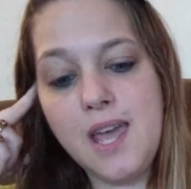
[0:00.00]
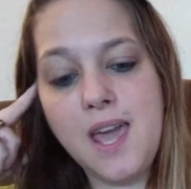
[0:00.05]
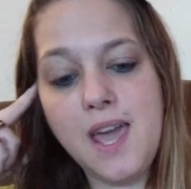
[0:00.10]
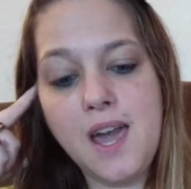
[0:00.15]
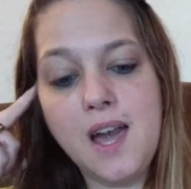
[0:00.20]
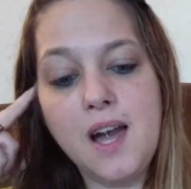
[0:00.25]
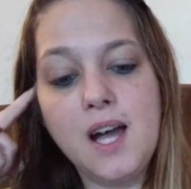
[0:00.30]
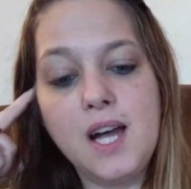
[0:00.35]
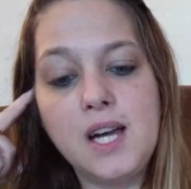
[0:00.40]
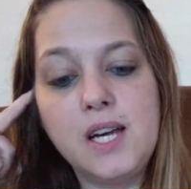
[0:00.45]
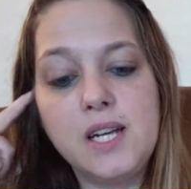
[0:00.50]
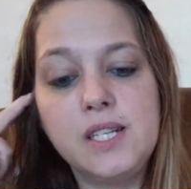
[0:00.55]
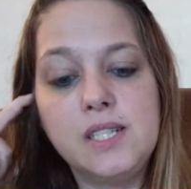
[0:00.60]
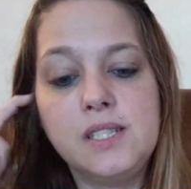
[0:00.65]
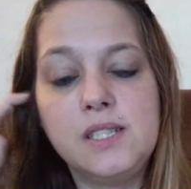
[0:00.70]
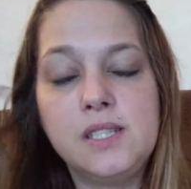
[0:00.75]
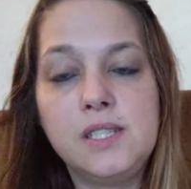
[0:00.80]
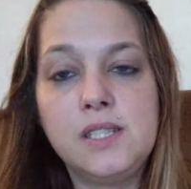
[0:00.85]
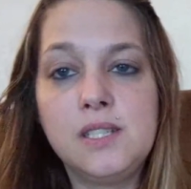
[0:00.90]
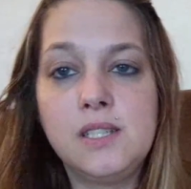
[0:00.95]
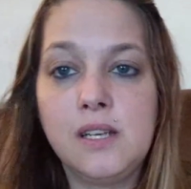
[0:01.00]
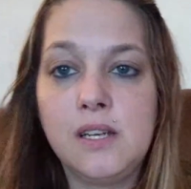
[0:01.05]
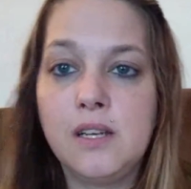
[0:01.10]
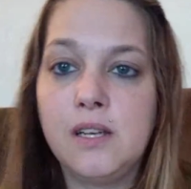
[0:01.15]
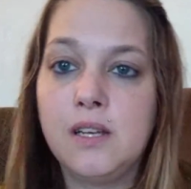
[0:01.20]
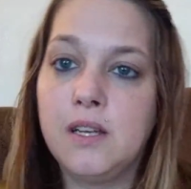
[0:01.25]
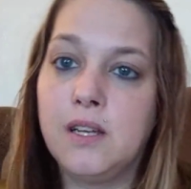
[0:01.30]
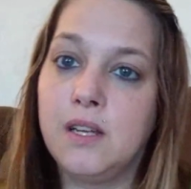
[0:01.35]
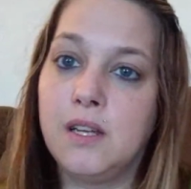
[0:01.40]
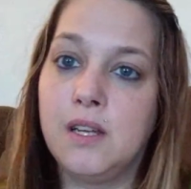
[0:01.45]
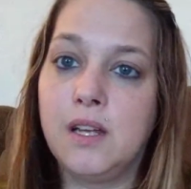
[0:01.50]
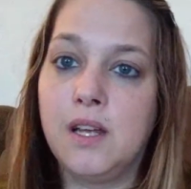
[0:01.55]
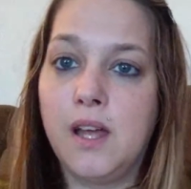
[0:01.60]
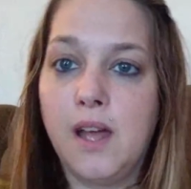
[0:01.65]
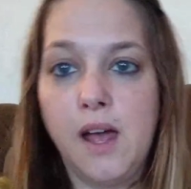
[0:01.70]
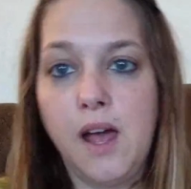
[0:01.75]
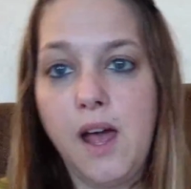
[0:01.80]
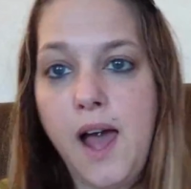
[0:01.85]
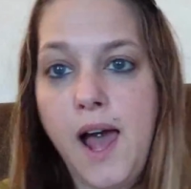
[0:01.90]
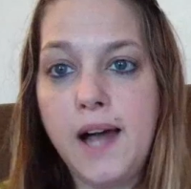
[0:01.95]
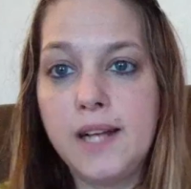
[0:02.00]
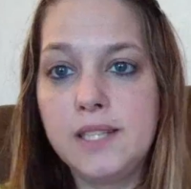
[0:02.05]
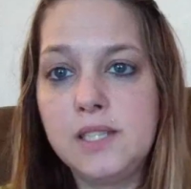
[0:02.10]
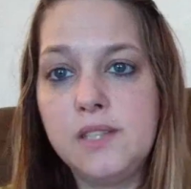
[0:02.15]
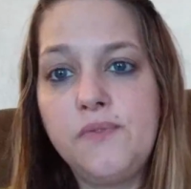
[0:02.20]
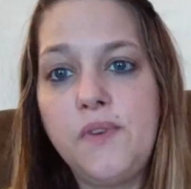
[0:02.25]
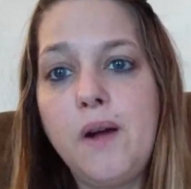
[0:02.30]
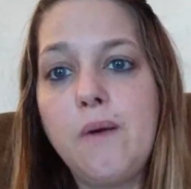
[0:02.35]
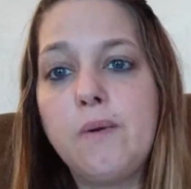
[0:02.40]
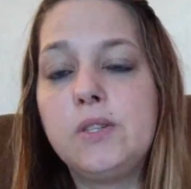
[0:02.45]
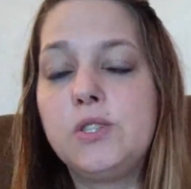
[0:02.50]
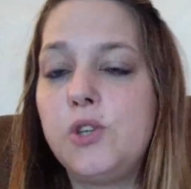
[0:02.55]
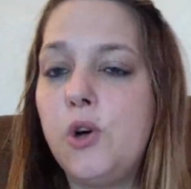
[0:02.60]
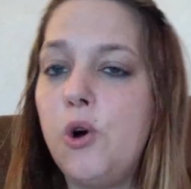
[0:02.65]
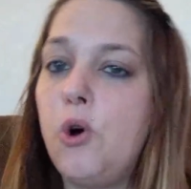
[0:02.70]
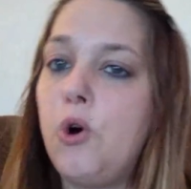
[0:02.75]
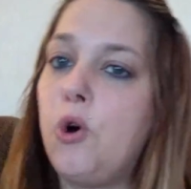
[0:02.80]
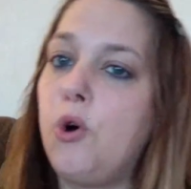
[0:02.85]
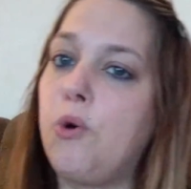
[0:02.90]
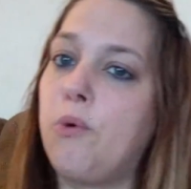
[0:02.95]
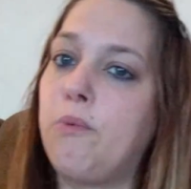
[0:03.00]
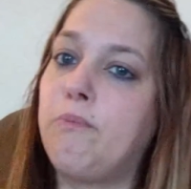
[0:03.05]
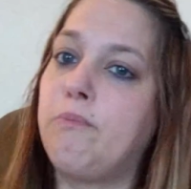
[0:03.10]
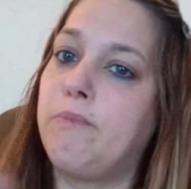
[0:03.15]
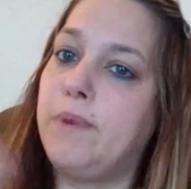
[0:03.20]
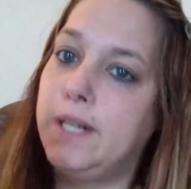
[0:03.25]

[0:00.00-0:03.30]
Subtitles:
and asked if I was home.